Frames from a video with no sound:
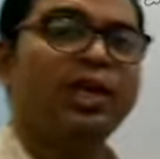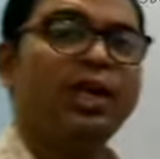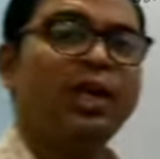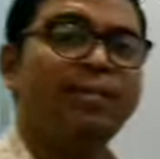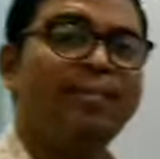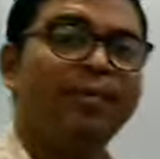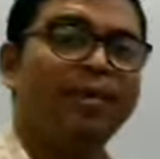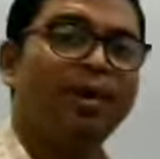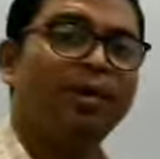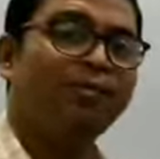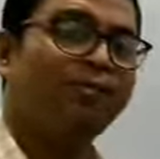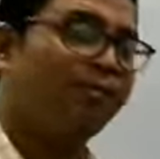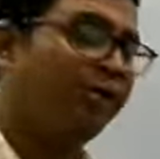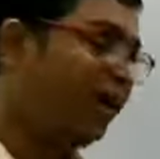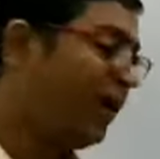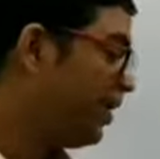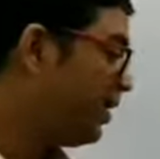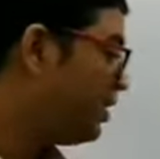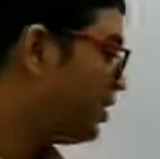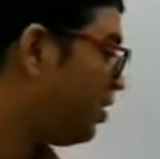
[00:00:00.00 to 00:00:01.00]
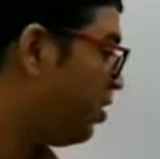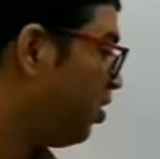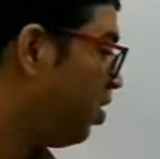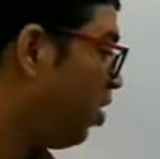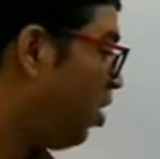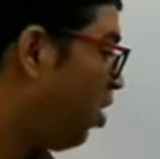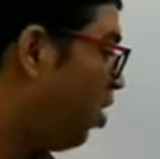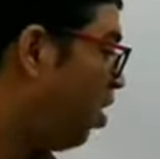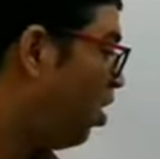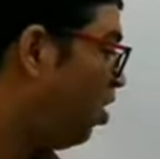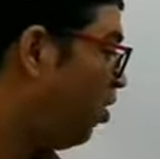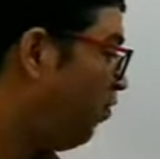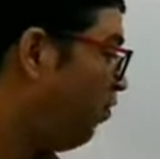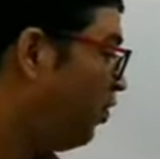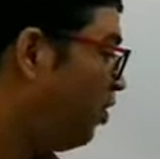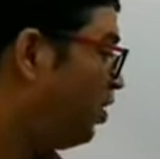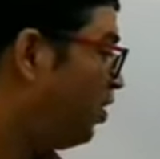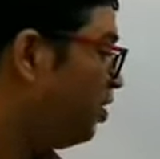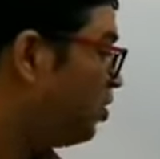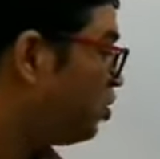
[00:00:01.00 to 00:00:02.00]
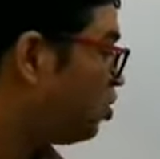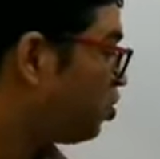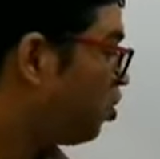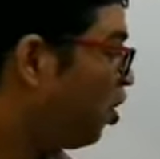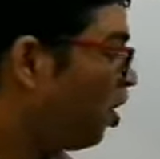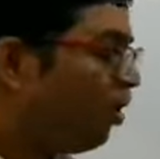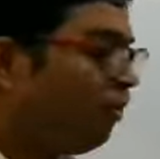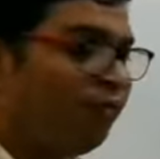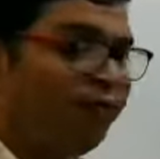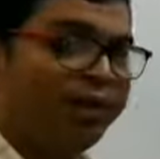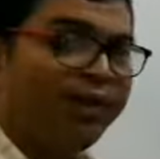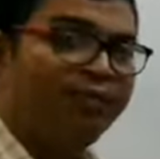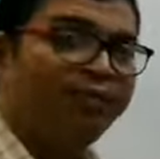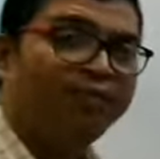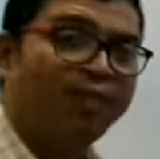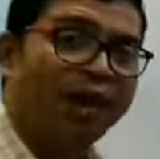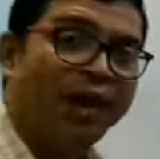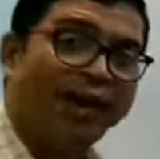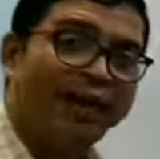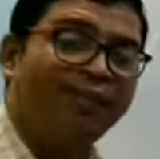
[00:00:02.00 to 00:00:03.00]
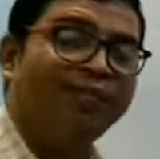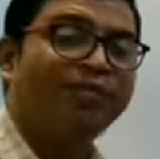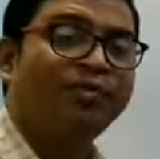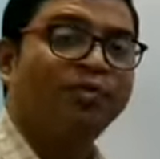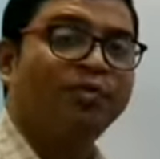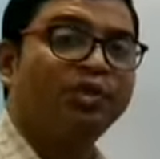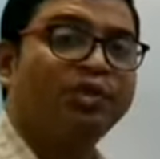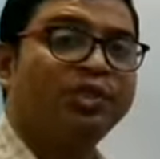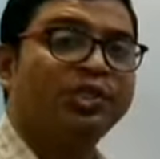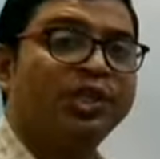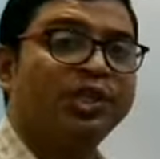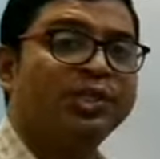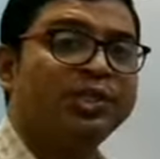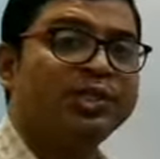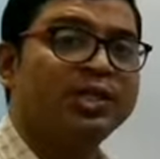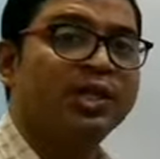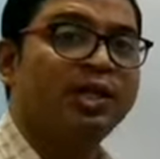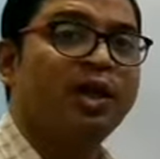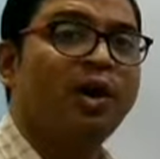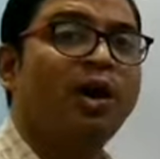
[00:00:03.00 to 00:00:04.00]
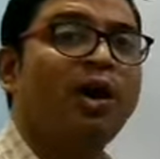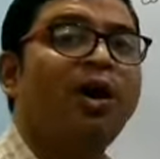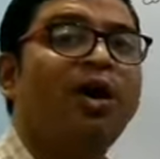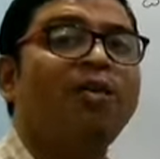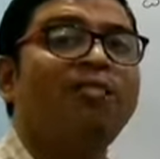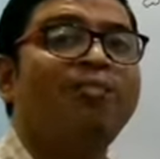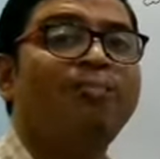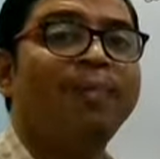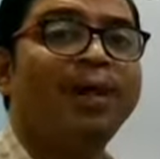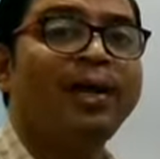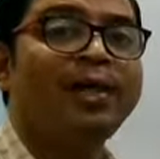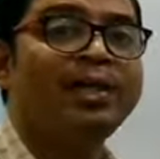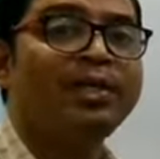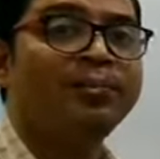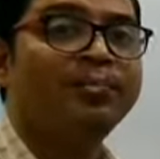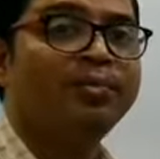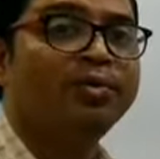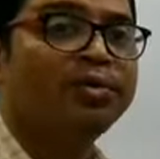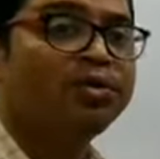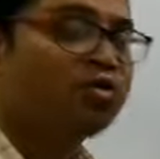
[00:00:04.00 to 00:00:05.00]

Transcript: number of ways of solving 5 questions of multiple